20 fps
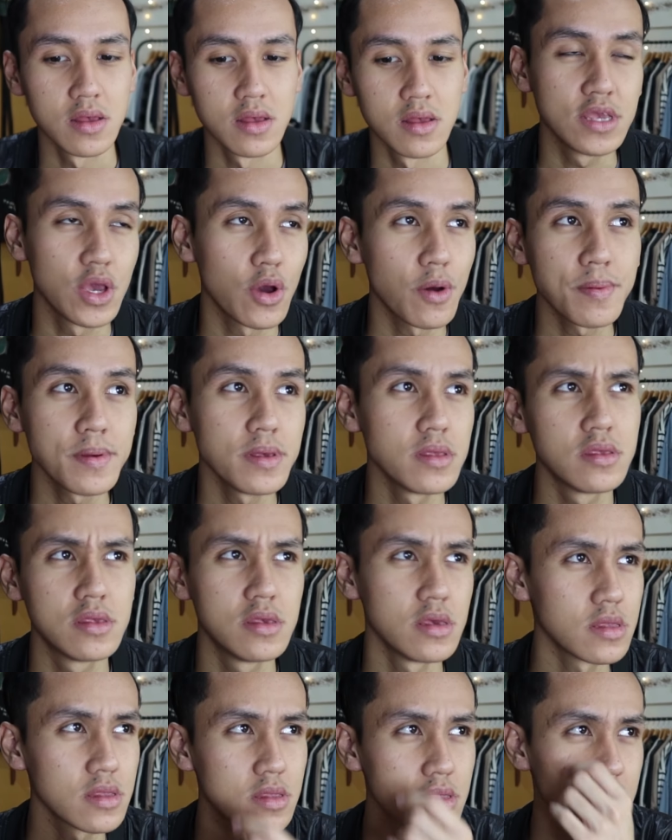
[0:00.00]
JYP
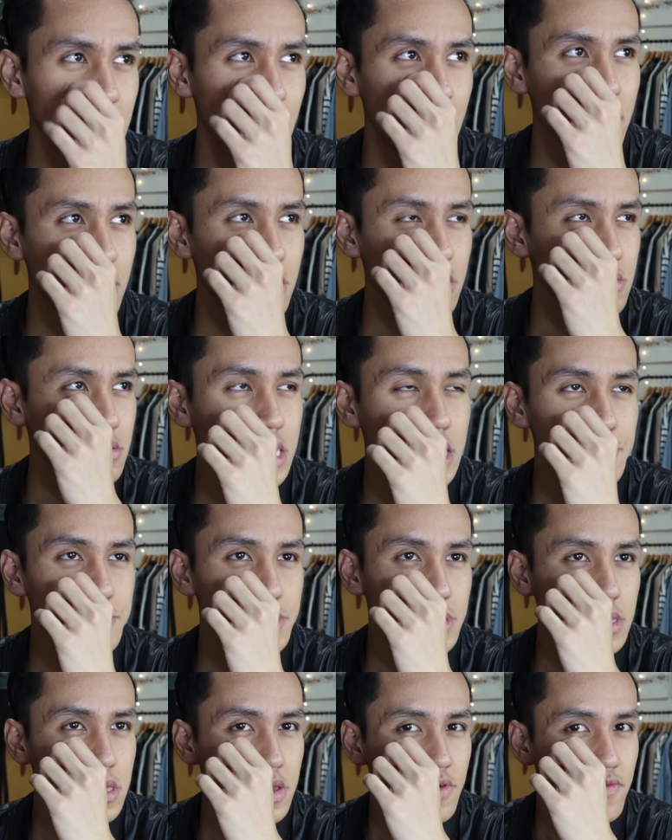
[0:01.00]
just like
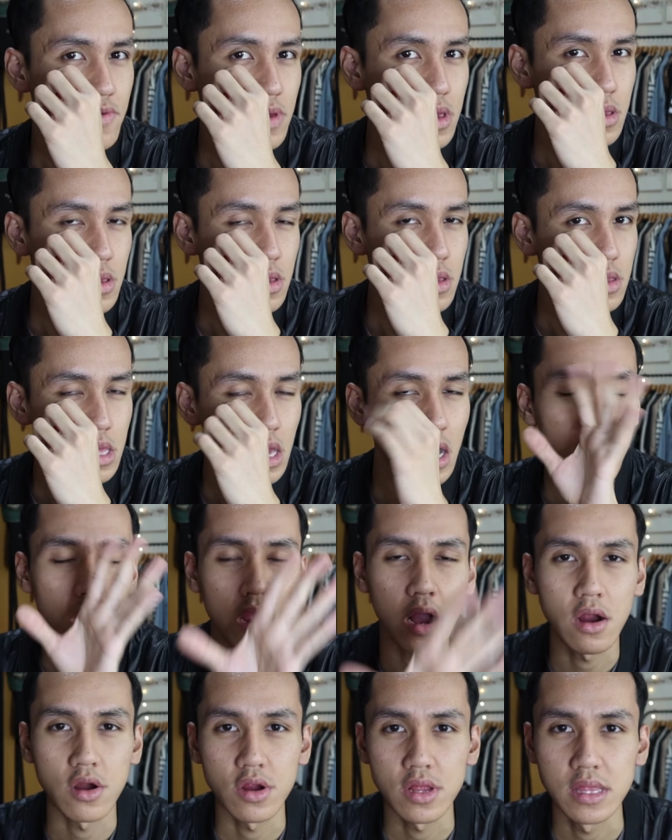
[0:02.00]
keeps giving their
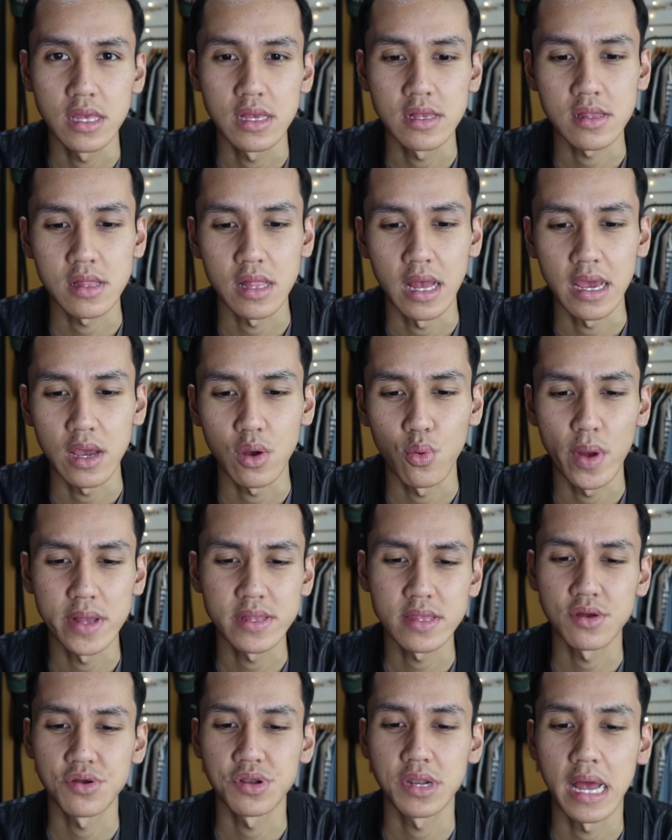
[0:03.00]
artists like
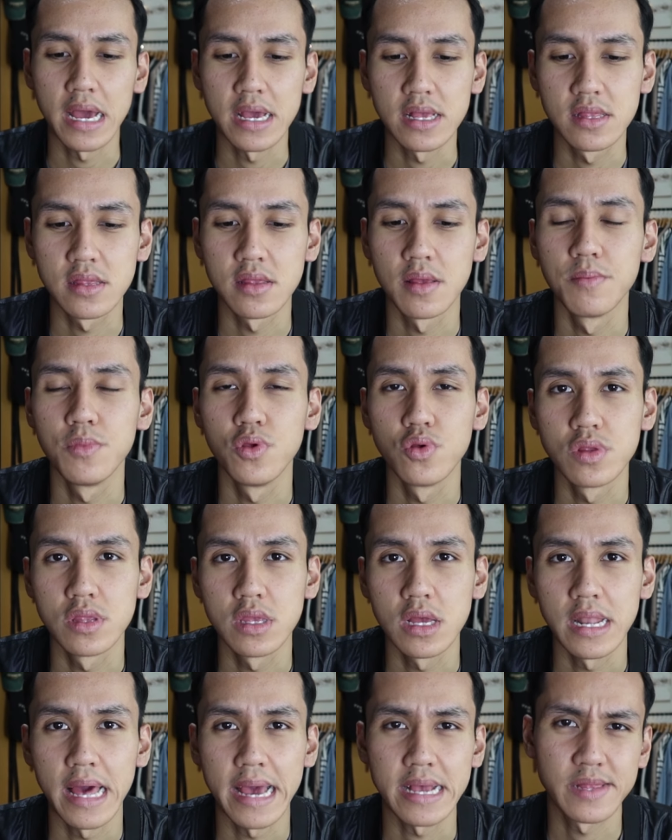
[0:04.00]
westernized
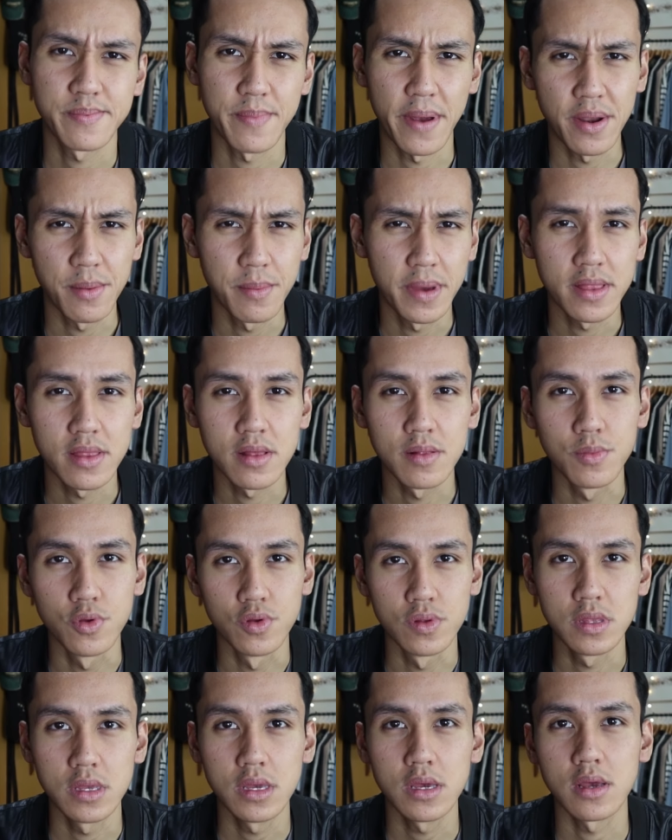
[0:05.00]
music, like experimental
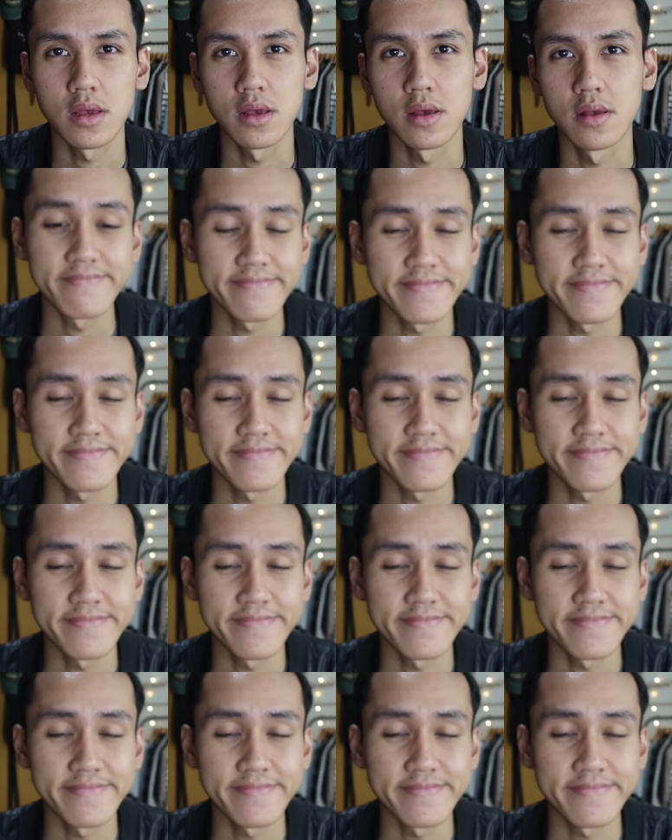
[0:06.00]
music.